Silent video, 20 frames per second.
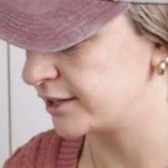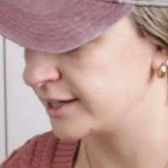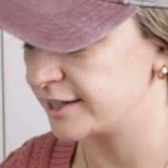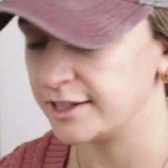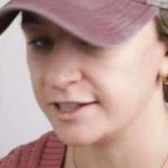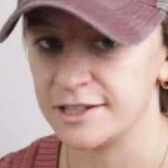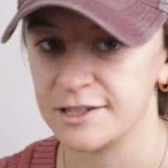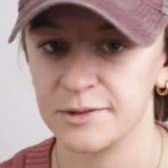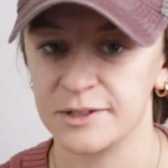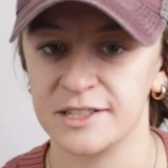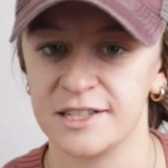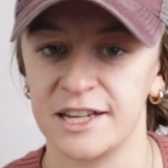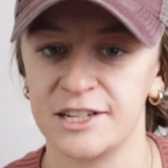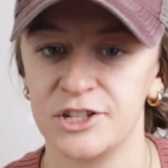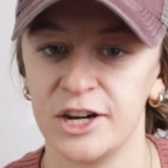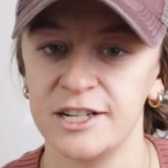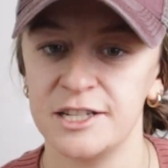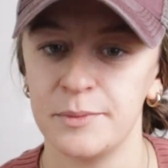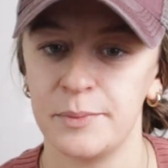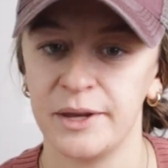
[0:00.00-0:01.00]
look at these ones. I
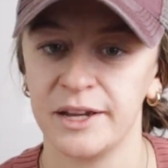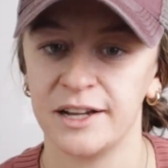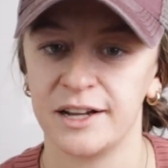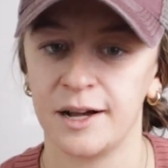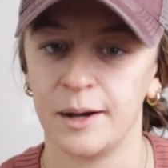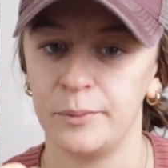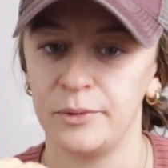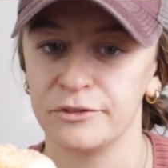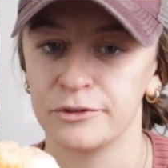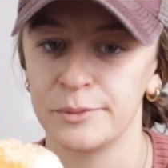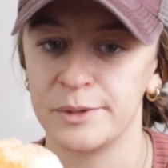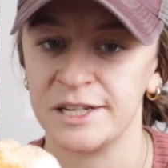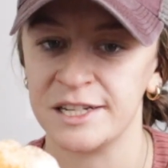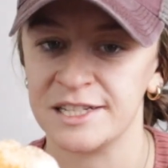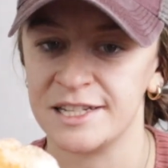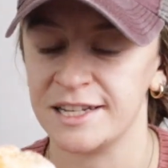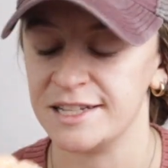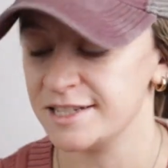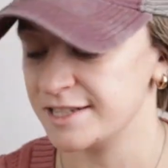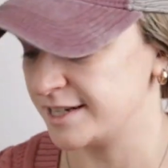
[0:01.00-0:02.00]
tried to pick a couple for me to
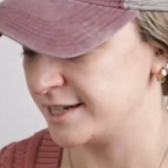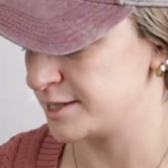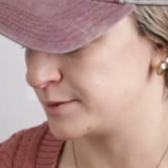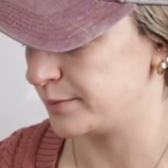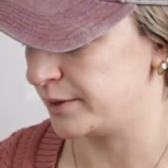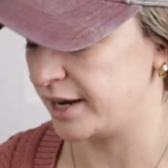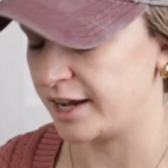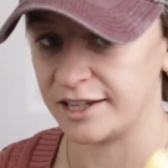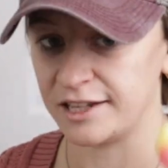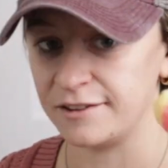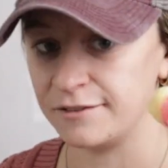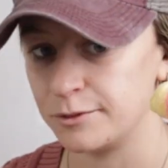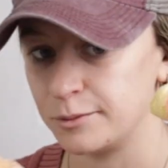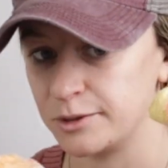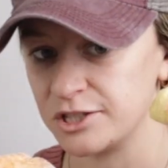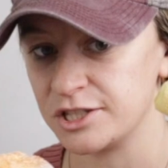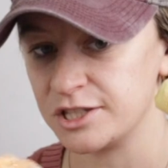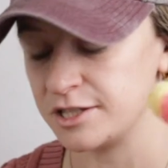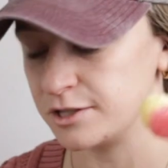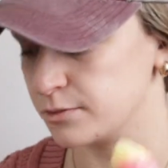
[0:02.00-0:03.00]
taste test, but I even
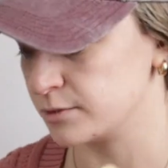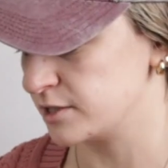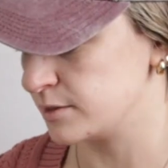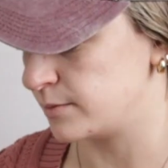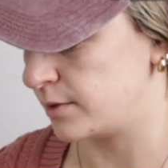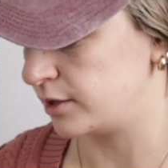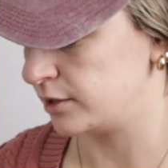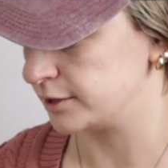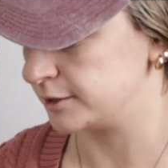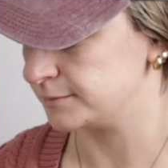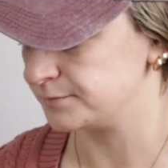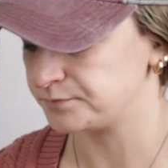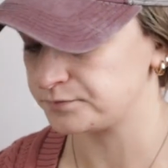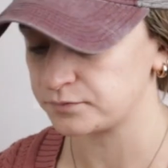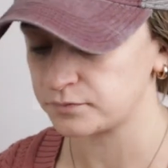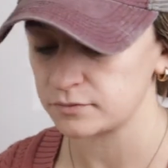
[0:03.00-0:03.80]
wish these were smaller.